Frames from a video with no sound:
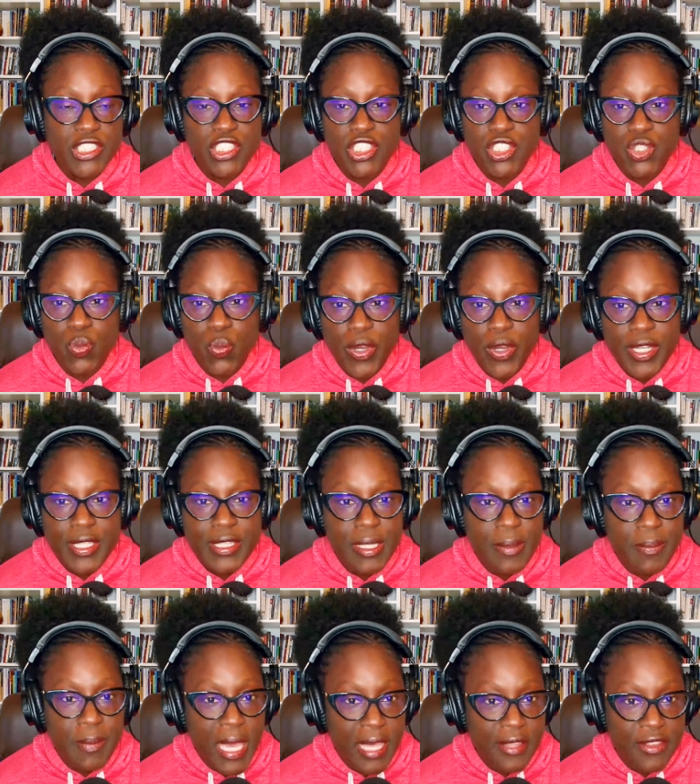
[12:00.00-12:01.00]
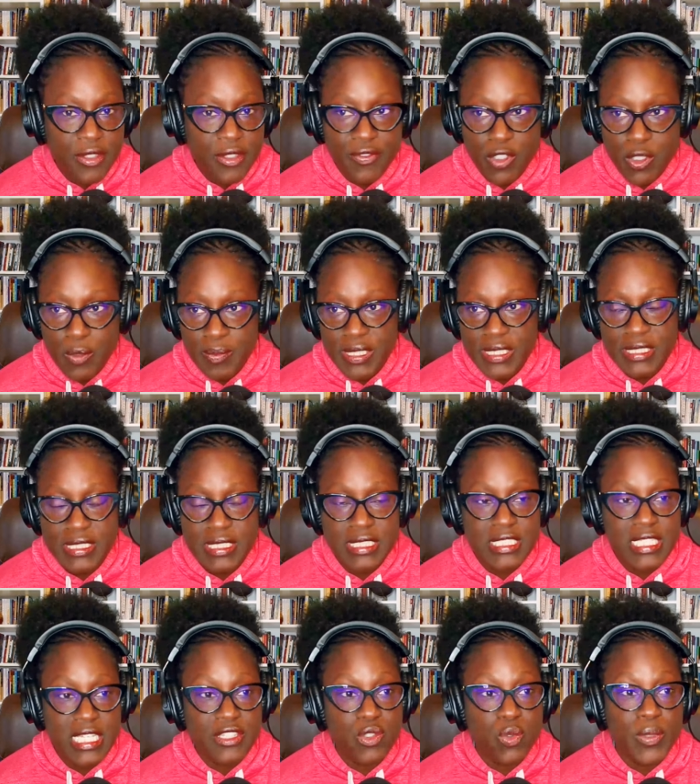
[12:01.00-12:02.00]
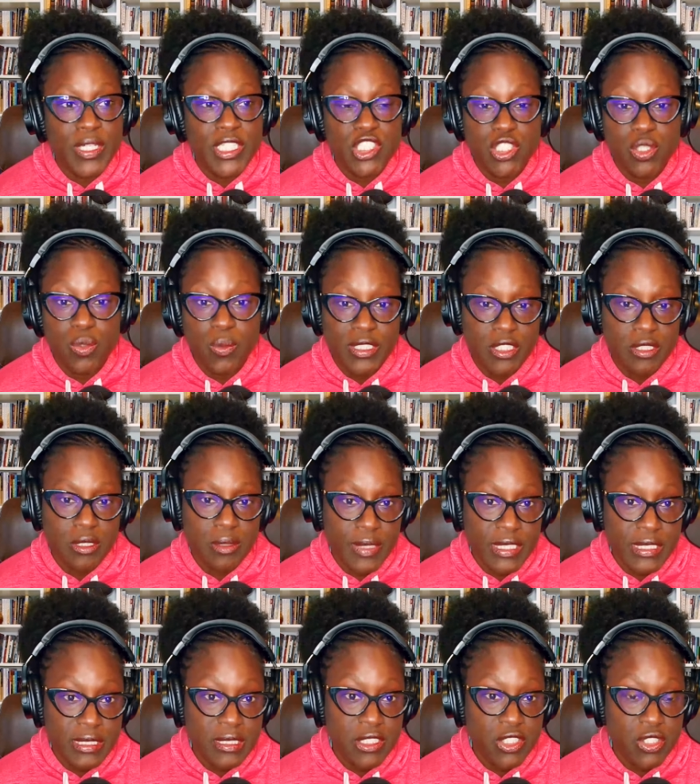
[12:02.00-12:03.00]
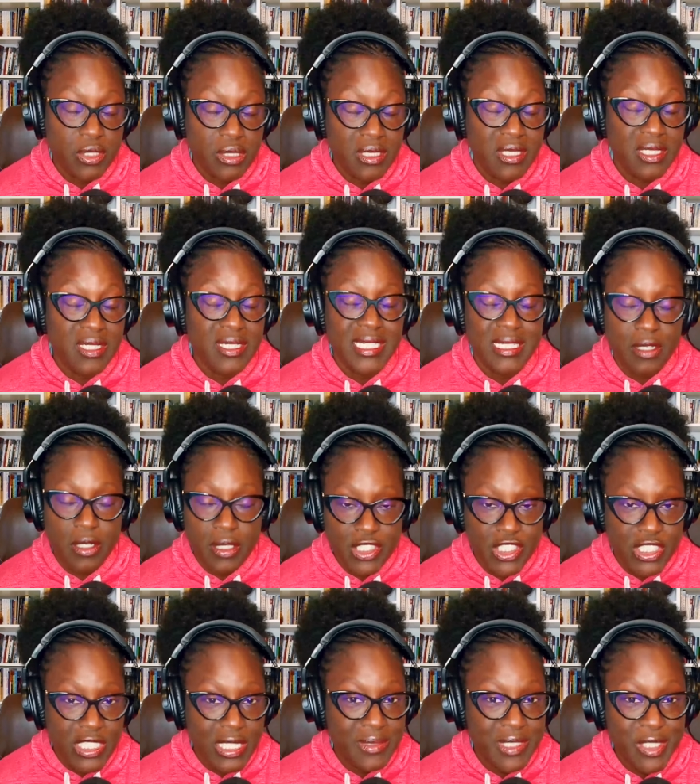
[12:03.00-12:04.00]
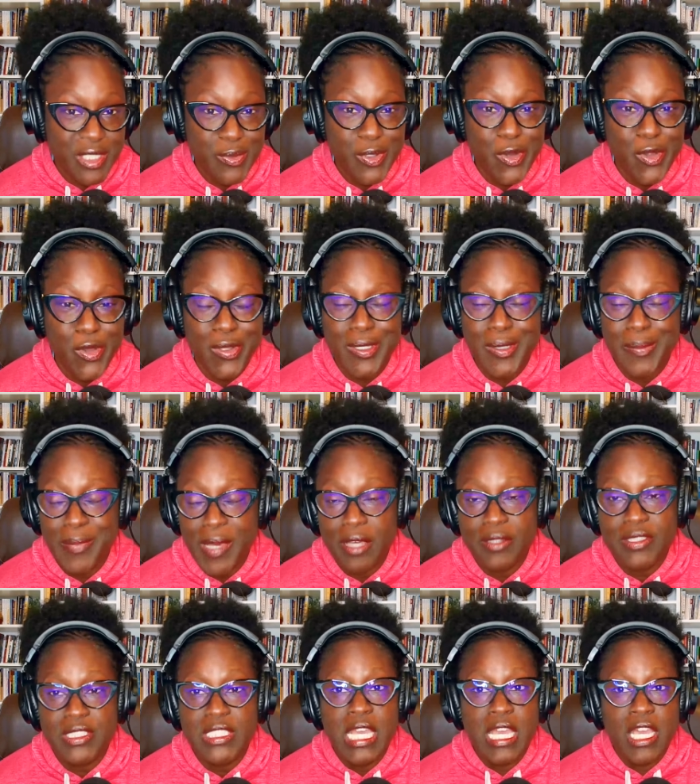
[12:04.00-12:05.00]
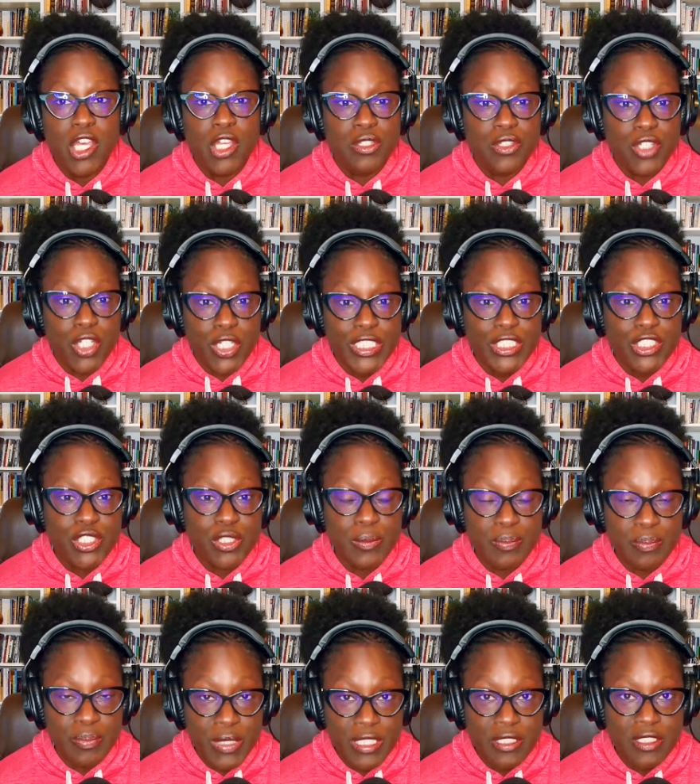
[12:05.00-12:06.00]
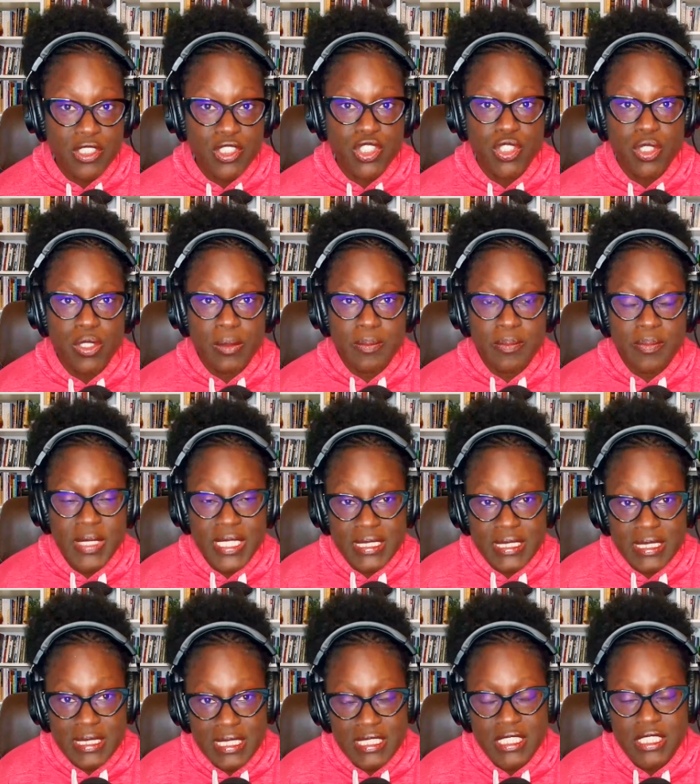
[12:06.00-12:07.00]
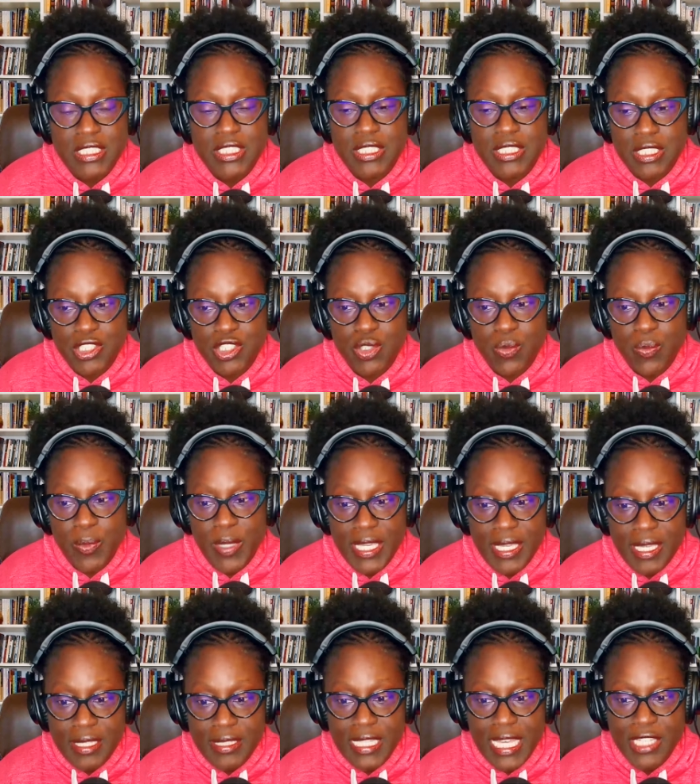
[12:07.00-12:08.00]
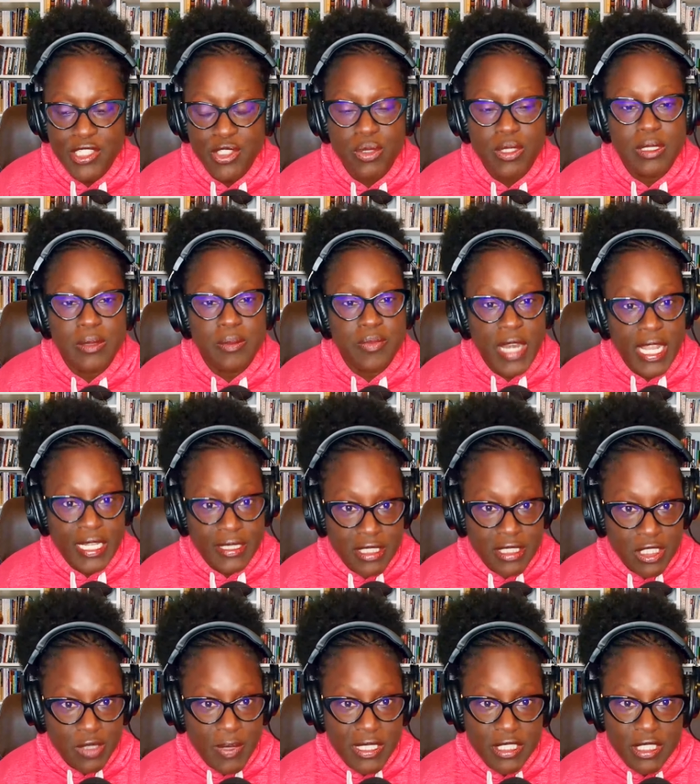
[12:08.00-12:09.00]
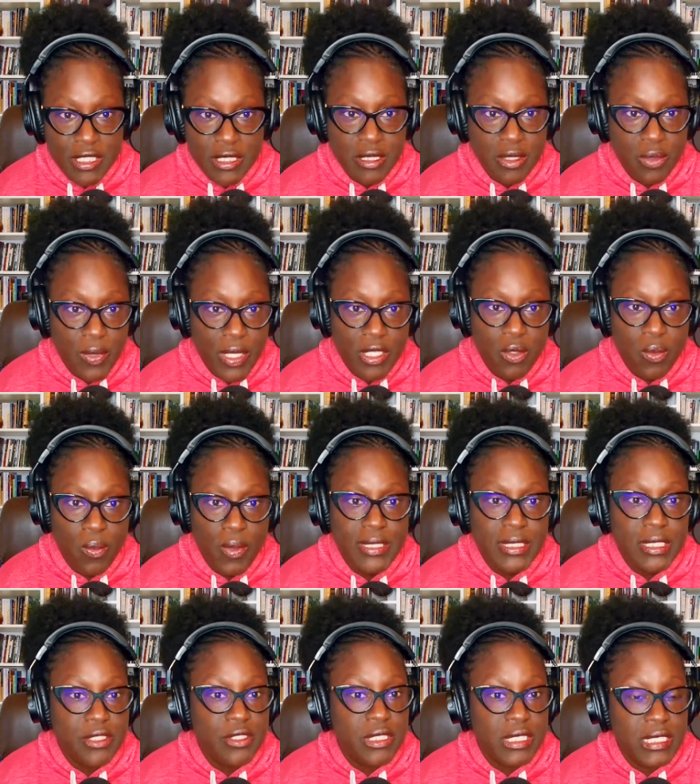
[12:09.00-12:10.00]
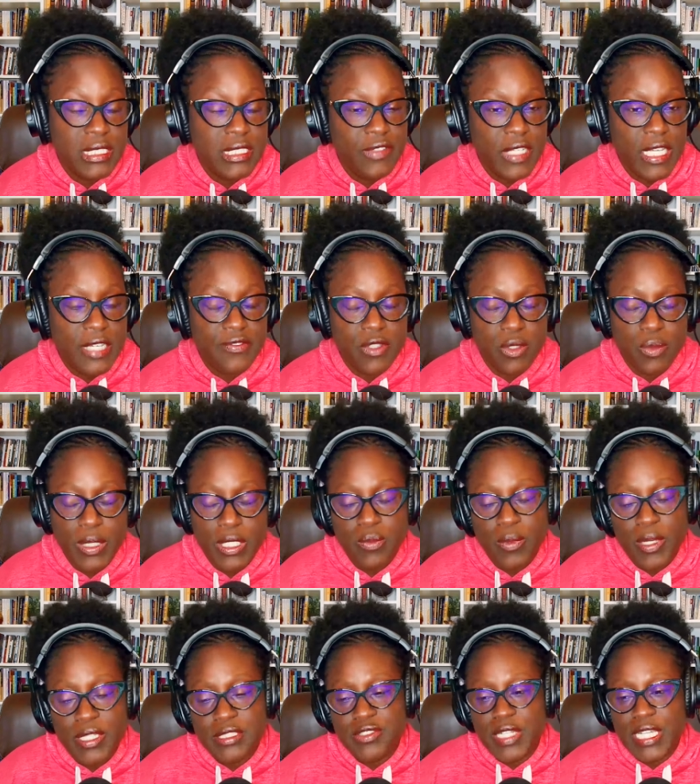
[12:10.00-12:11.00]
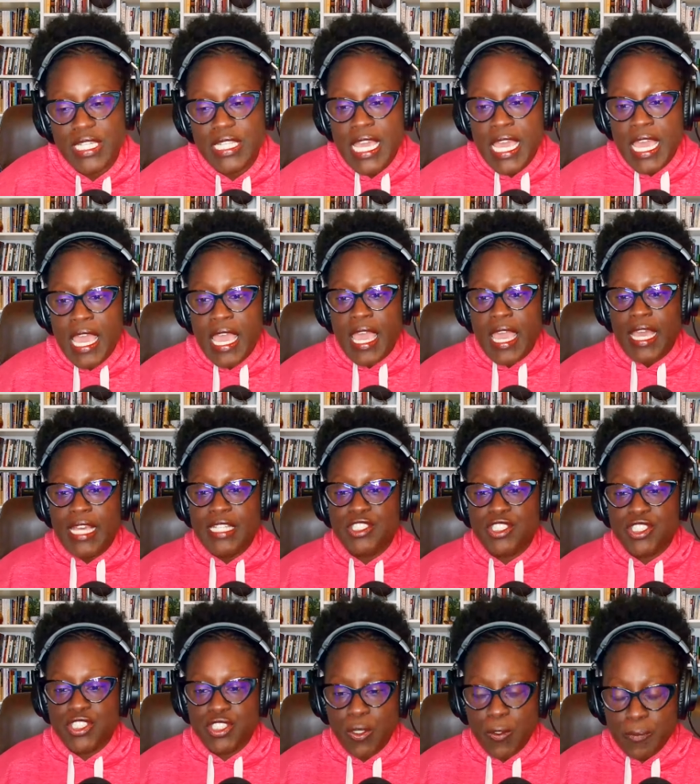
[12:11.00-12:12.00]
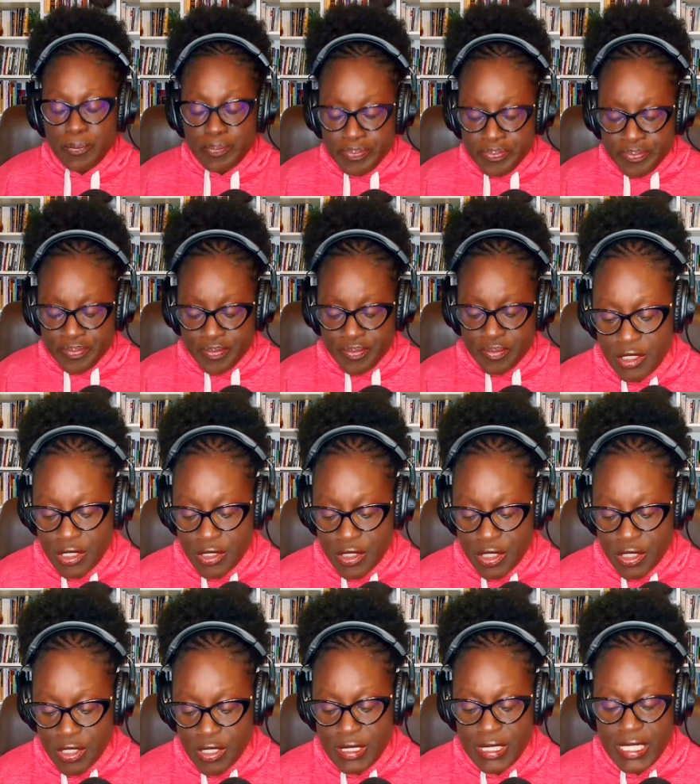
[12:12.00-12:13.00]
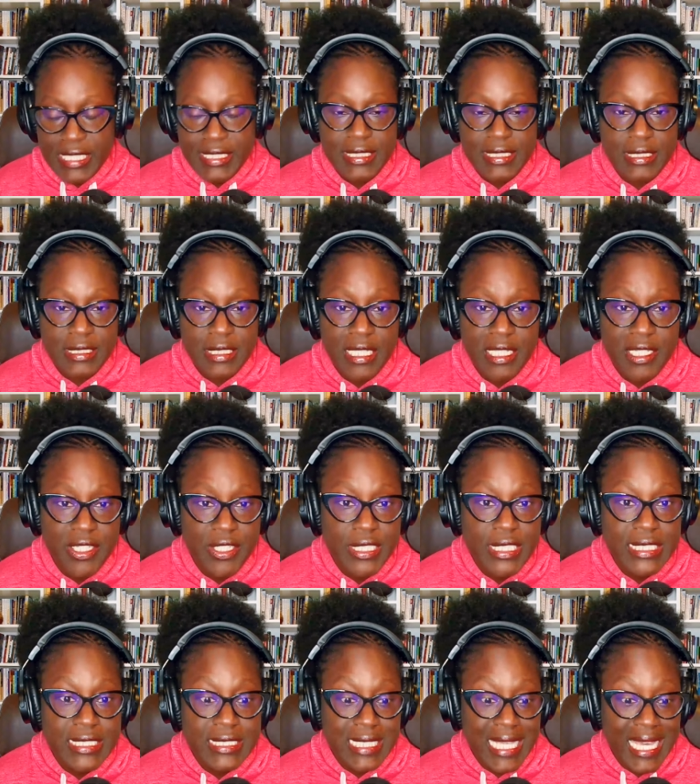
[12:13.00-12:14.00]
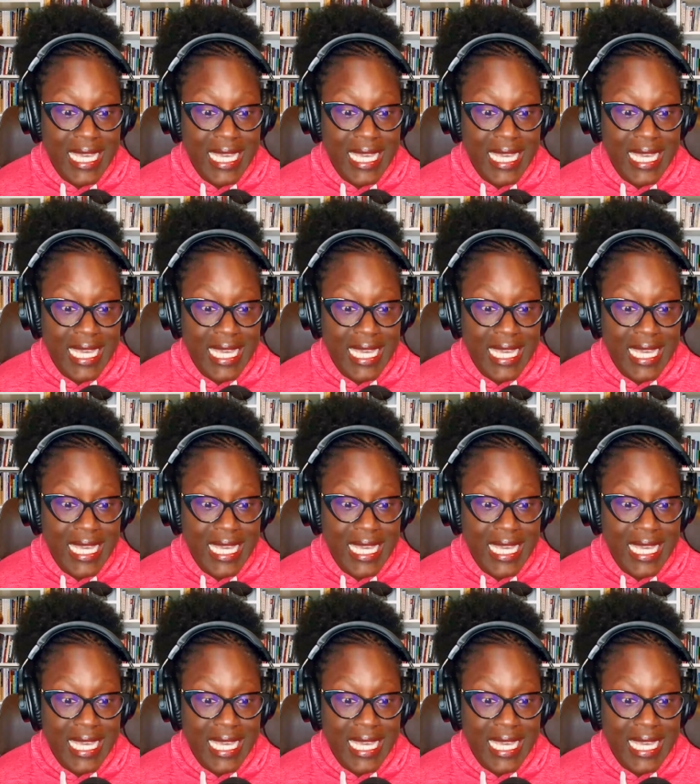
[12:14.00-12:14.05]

she's worked the math of her business and the way she wants her business to look. And on EntreMD, we're all about learning to build your business in such a way that you can practice medicine the way you want and you can live life the way you want, right? And so the third lesson here is